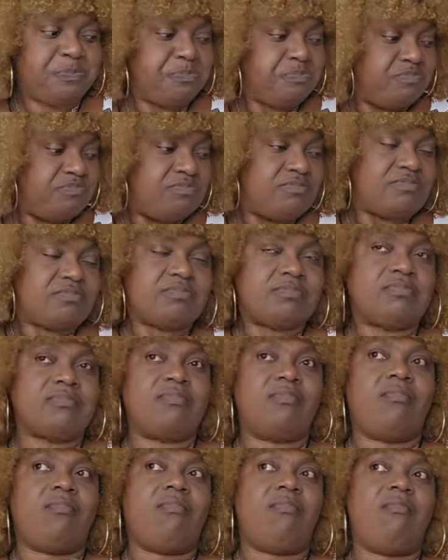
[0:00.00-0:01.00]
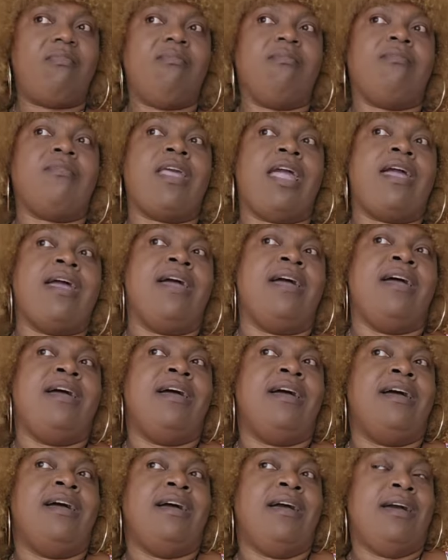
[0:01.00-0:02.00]

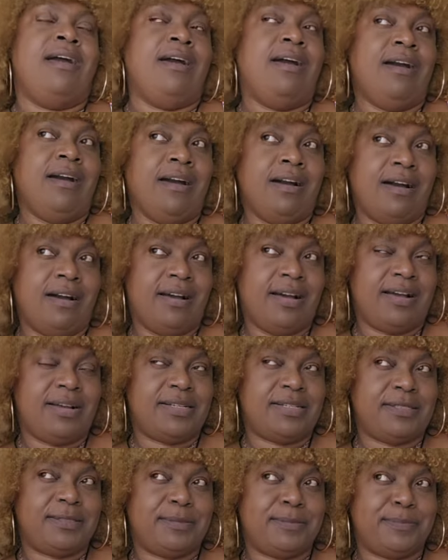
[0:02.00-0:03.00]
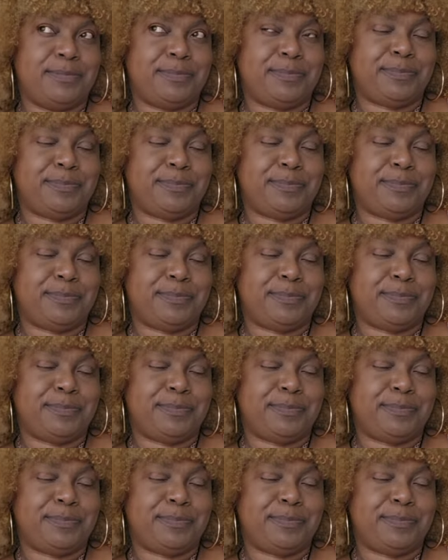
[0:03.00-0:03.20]
(no one is talking)